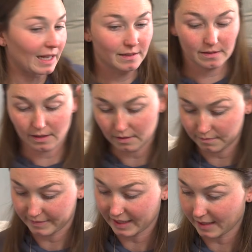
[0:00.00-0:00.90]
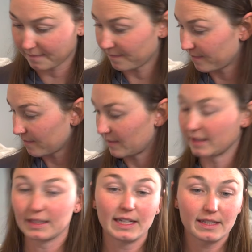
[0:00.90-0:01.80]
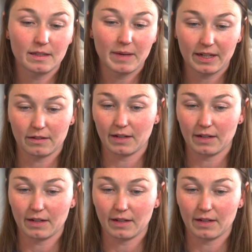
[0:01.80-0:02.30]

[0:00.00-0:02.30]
So yeah, the less the better,